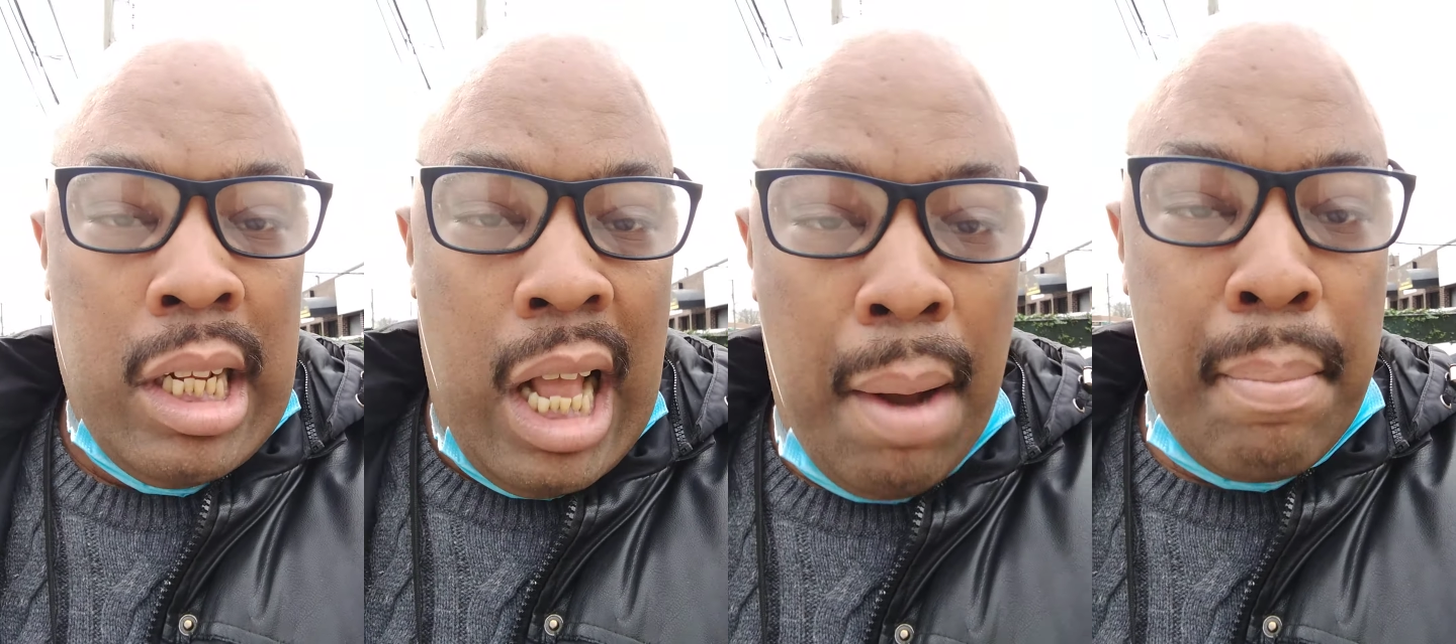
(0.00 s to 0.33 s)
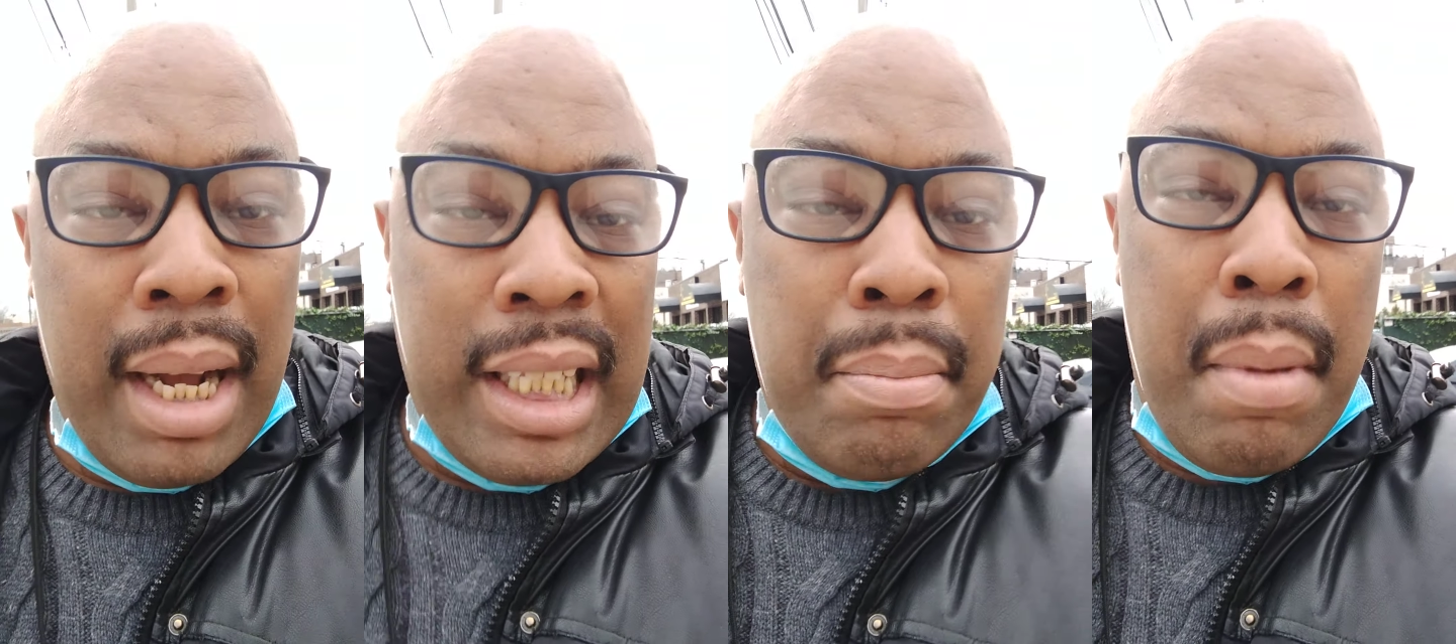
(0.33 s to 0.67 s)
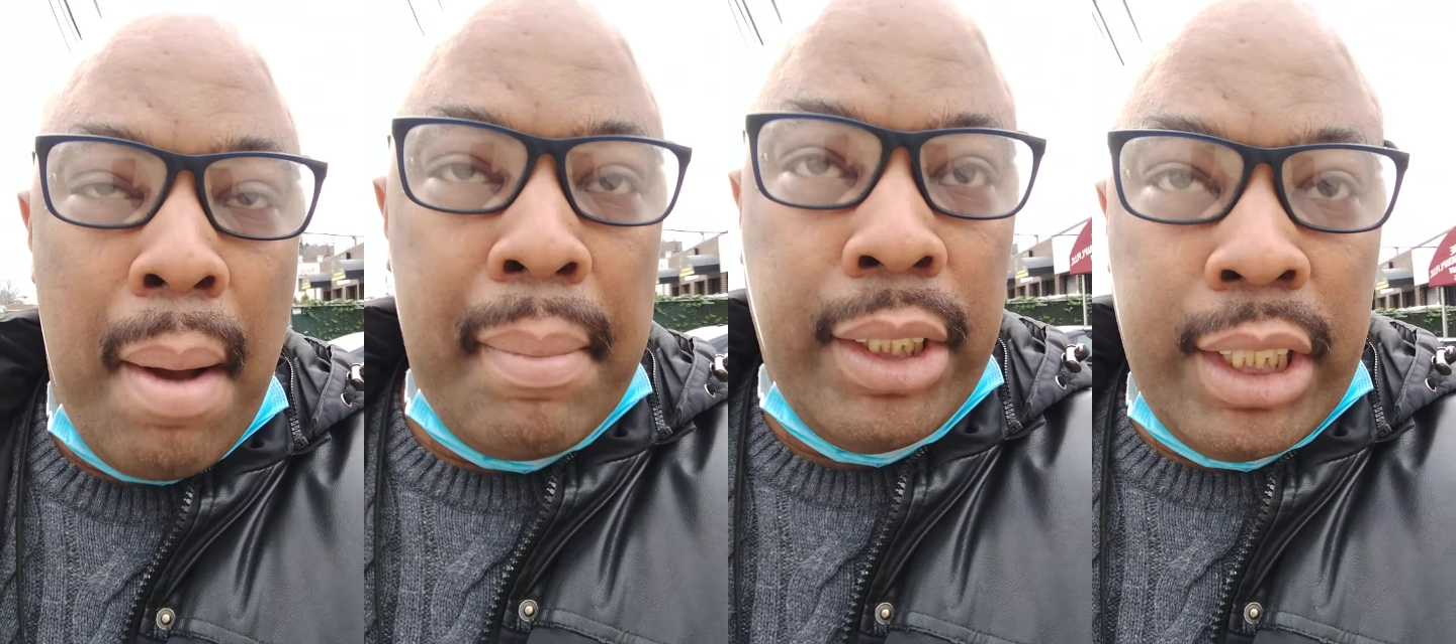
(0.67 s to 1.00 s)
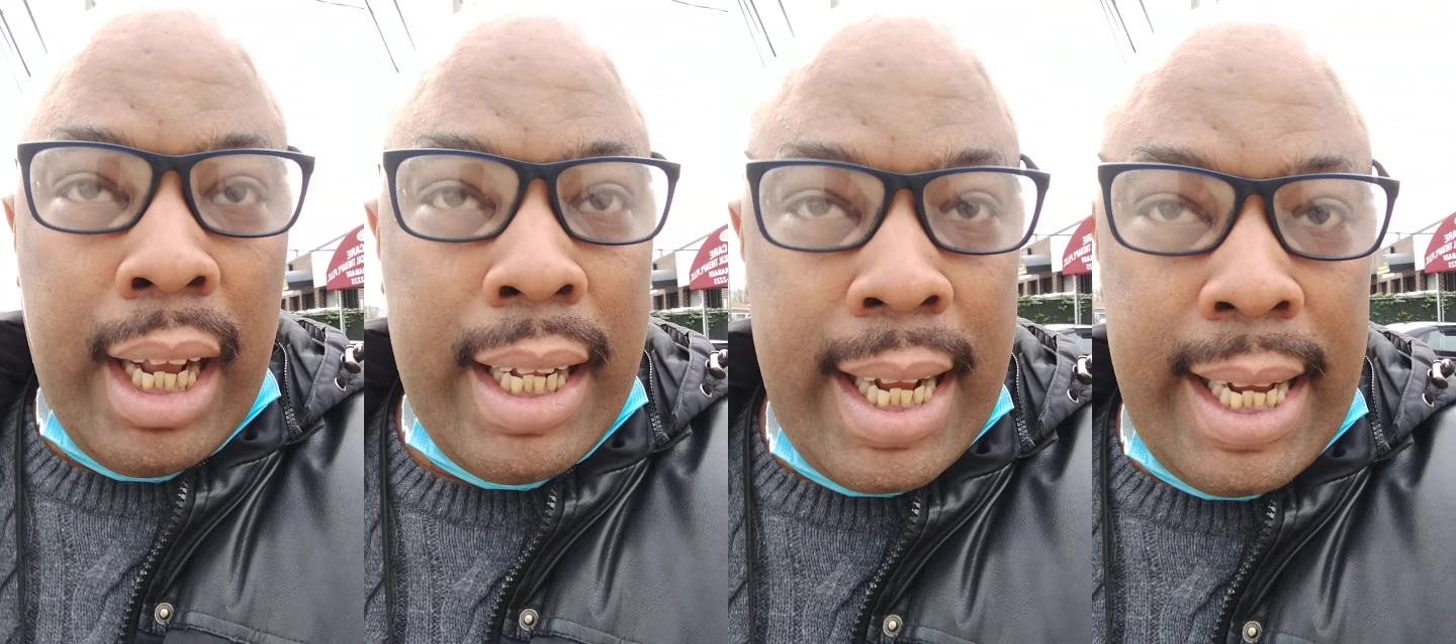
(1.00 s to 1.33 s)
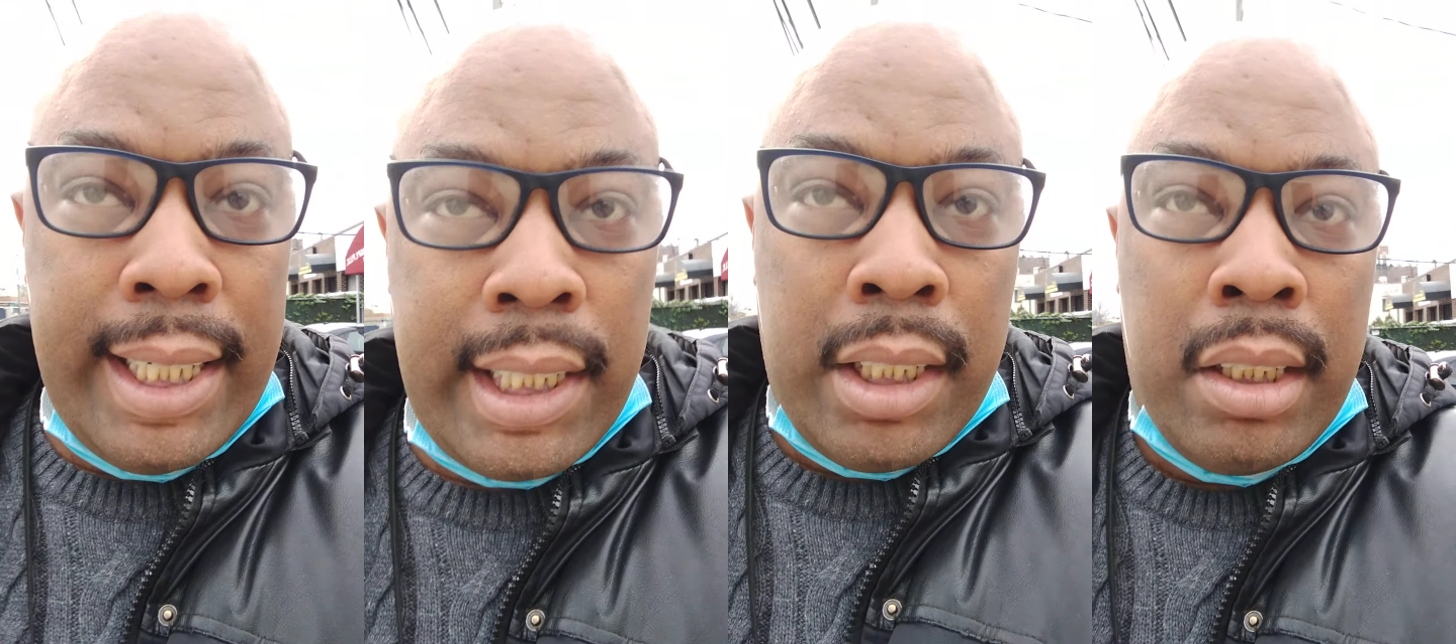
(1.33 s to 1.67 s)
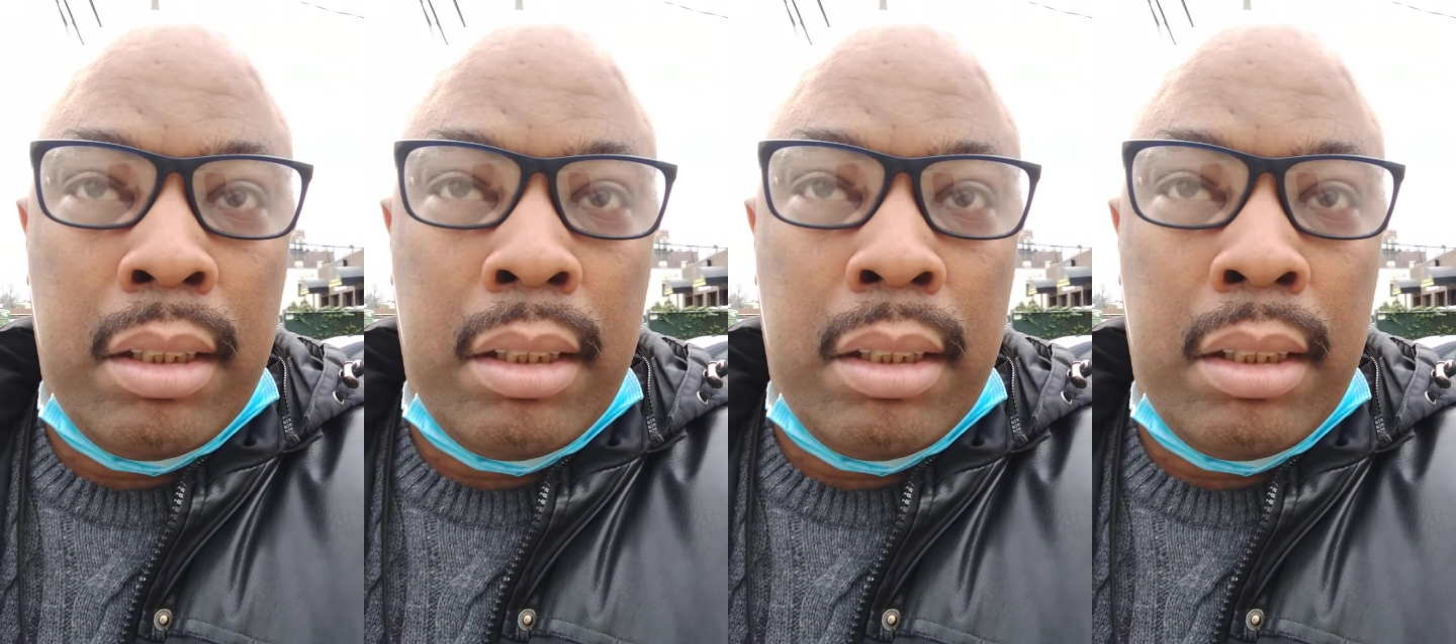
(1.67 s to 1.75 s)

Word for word: I'm about to buy me Chinese.